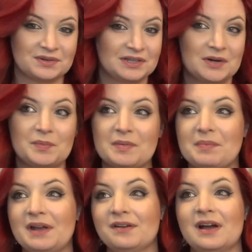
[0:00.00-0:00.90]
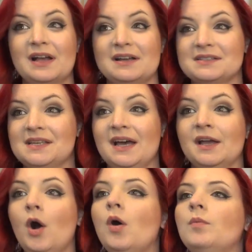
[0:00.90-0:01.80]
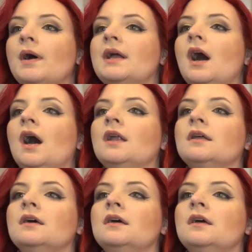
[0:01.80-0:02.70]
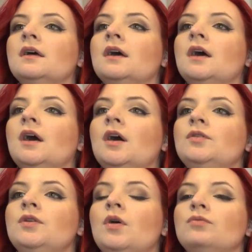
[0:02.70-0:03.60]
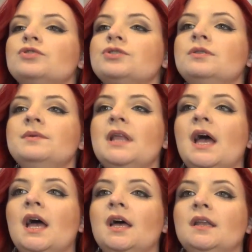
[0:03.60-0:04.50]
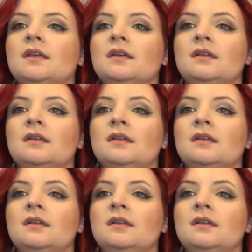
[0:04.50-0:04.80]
are a little bit better, I gotta say. Oh my god. No, shoot him in the head.